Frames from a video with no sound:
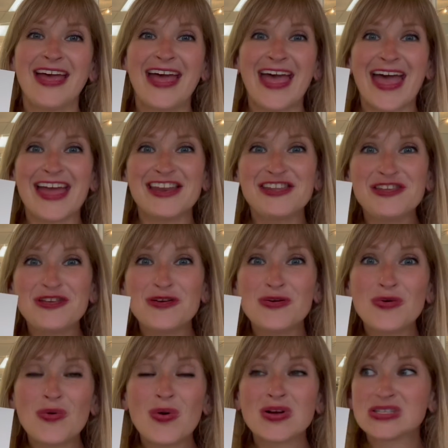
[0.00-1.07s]
and
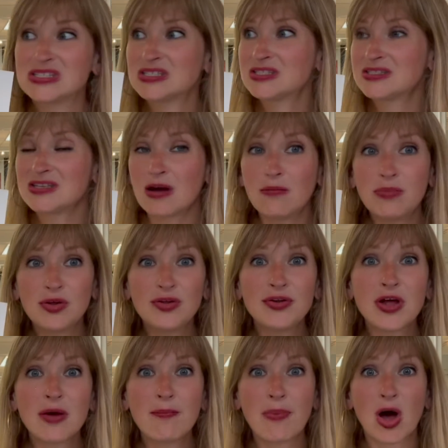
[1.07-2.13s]
you stumbled
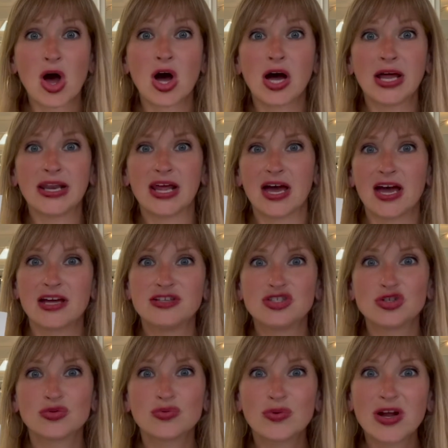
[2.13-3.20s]
upon a
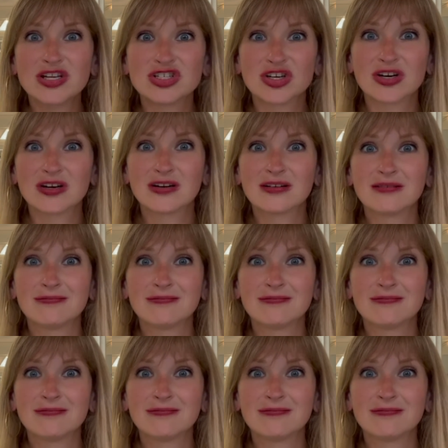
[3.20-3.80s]
treasure.